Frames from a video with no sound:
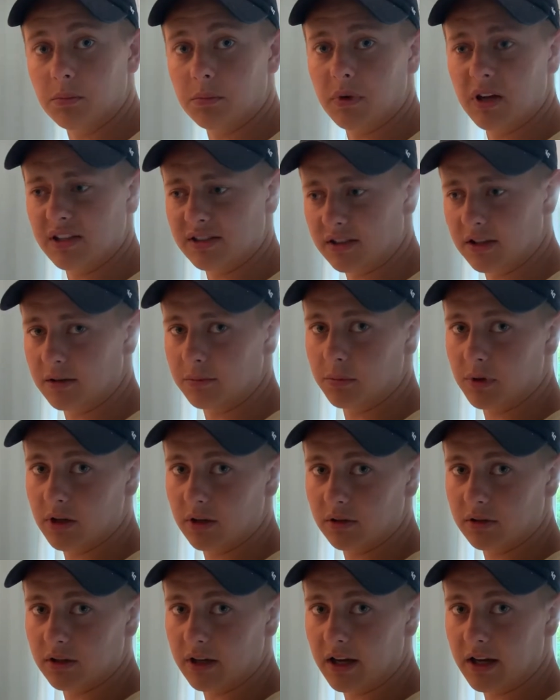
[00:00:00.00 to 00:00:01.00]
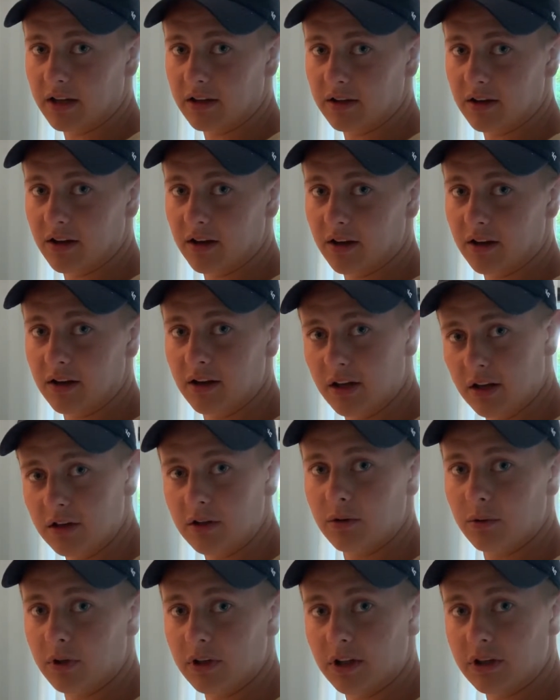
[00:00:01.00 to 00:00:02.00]
amazing meal, and
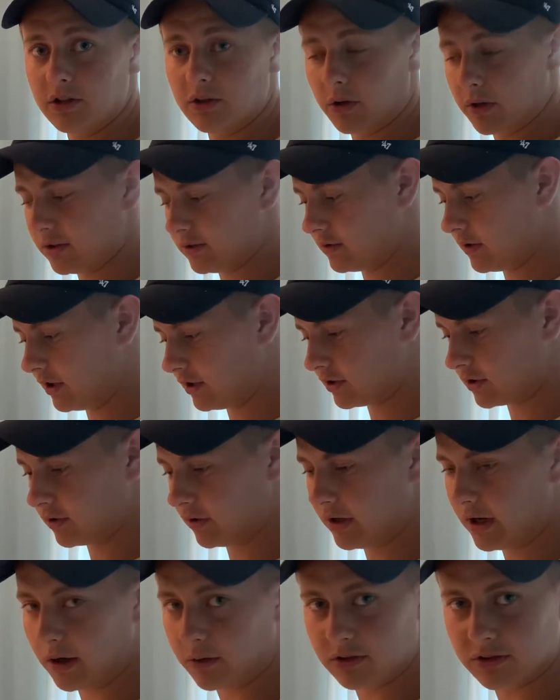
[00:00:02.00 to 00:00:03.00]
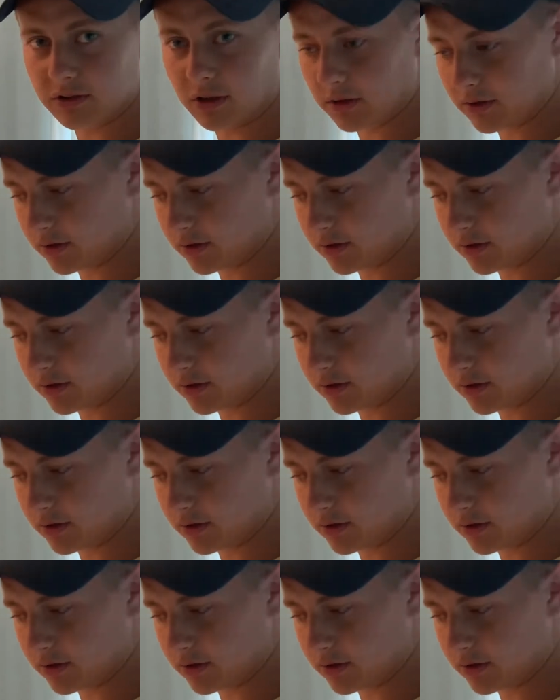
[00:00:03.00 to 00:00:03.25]
you really enjoy it. So I'll show you how it's done.